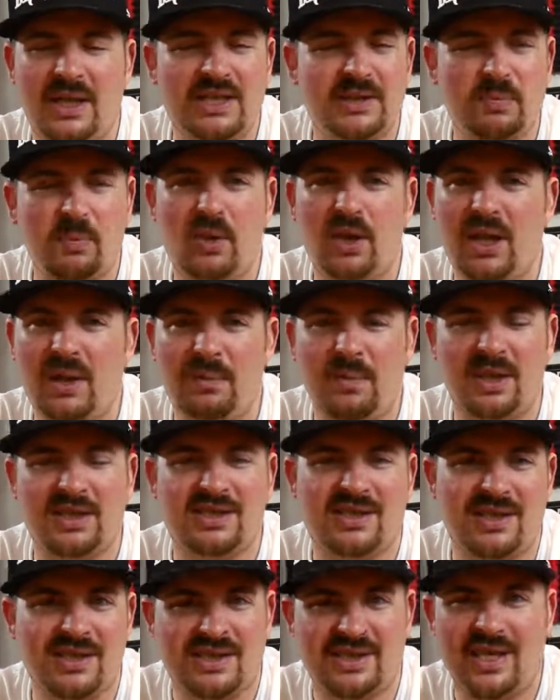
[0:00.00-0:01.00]
It's pretty
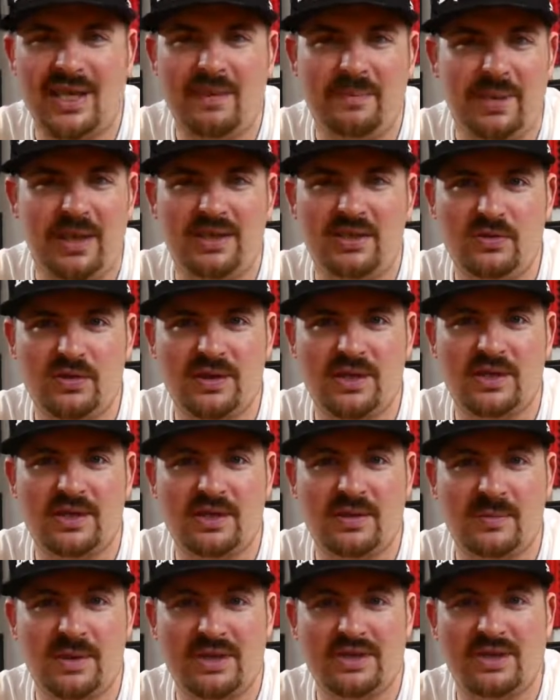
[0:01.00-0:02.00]
much the same menu
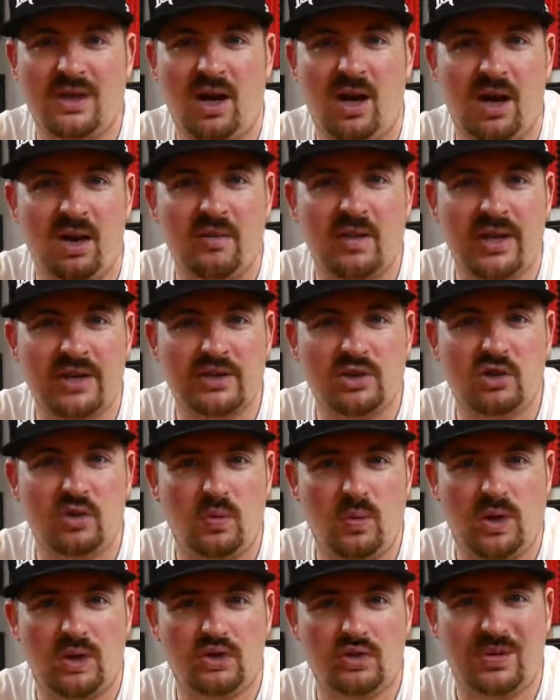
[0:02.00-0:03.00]
system as the RX
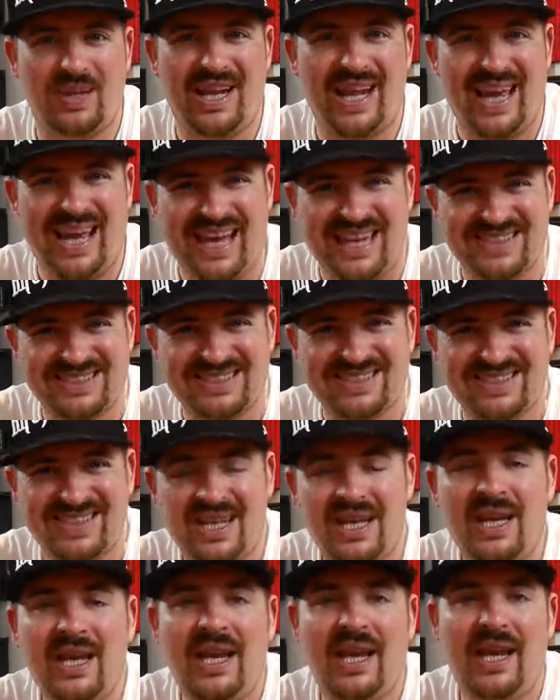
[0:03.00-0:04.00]
200S